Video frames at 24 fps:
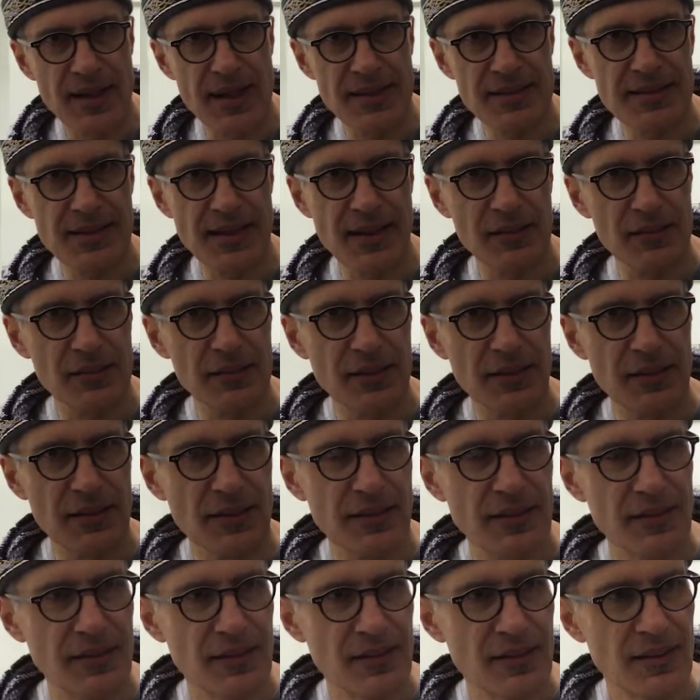that sound good?
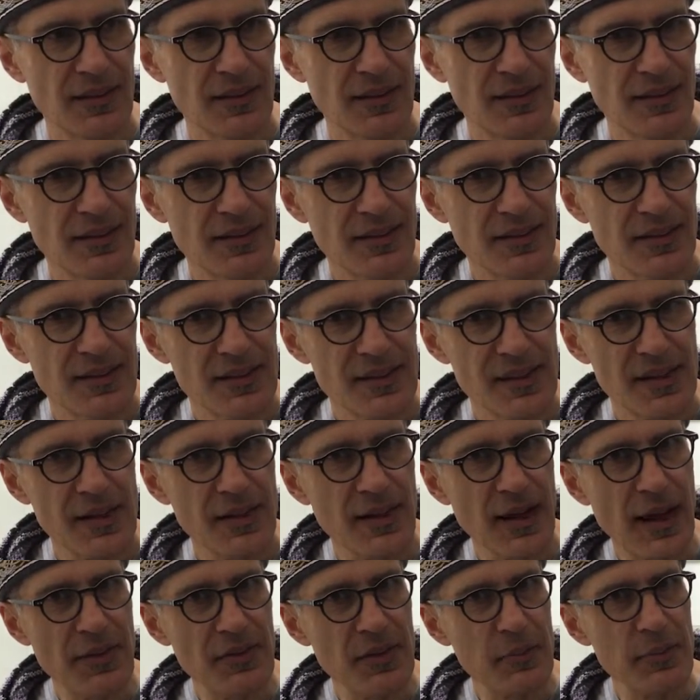
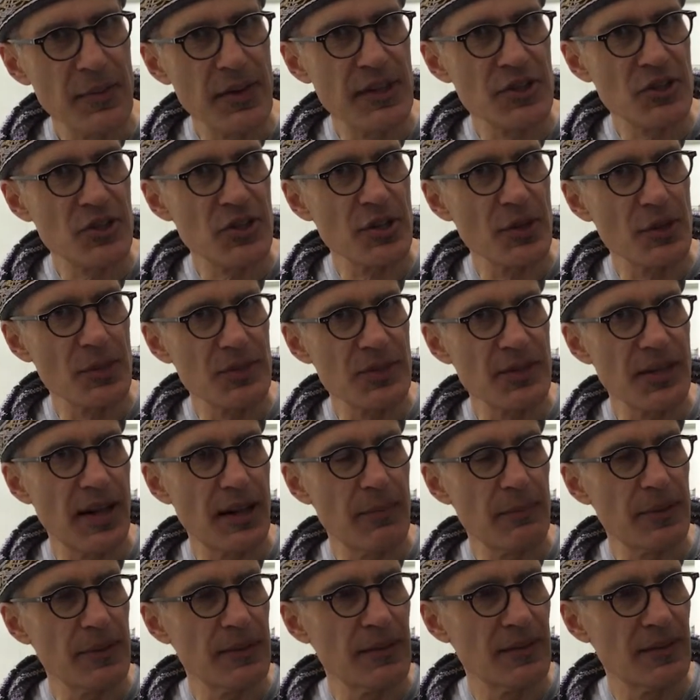Hear how the pitch goes
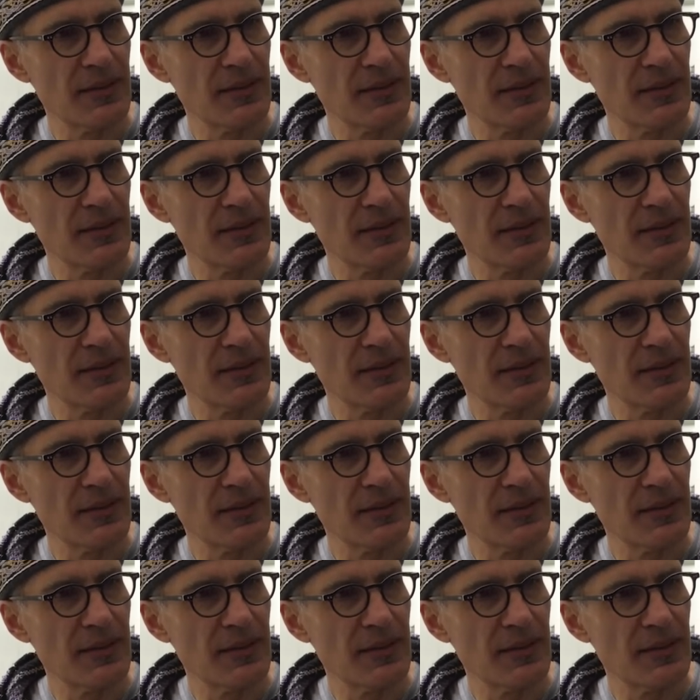up?